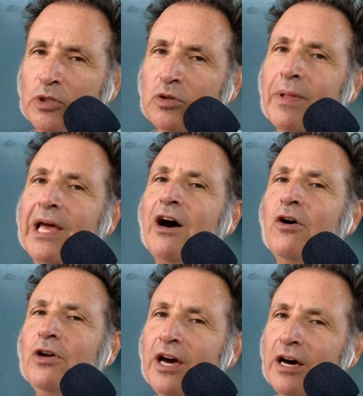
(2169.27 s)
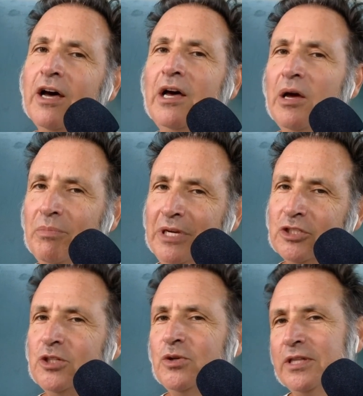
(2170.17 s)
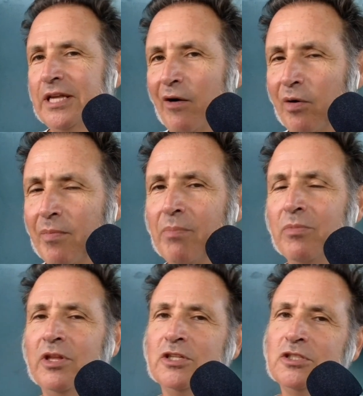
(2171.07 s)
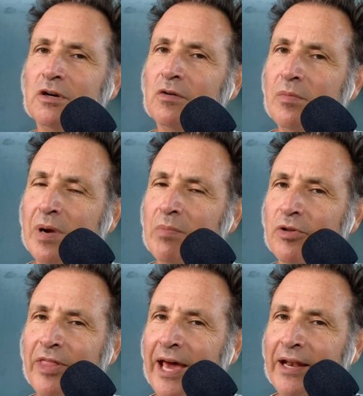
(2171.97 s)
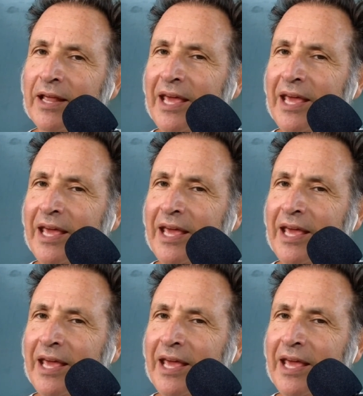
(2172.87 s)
I'm like, oh yeah, me too. And then I remember this or I remember that.